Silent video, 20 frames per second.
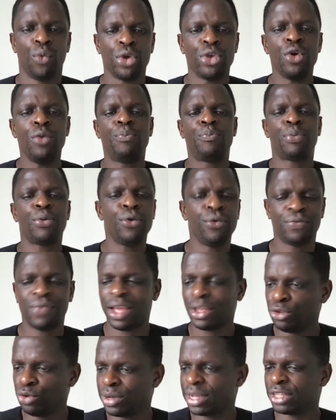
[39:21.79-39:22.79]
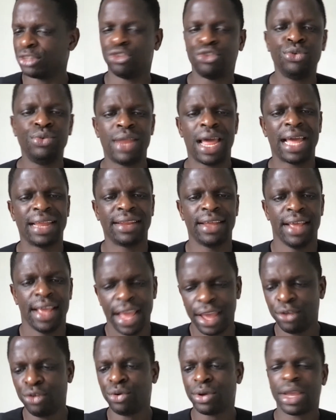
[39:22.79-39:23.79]
When you prove that you can do that
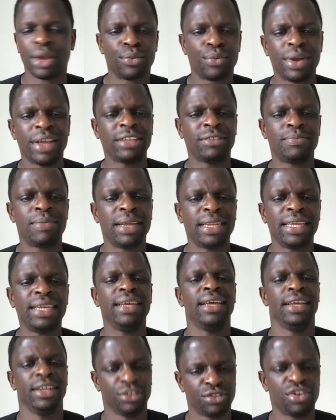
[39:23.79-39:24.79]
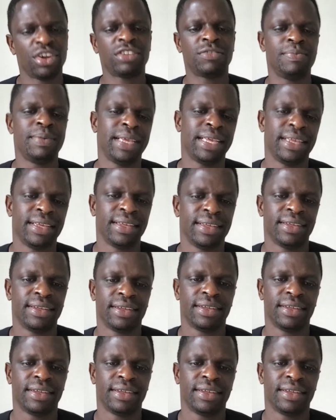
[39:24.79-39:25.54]
and you can raise money, trust me,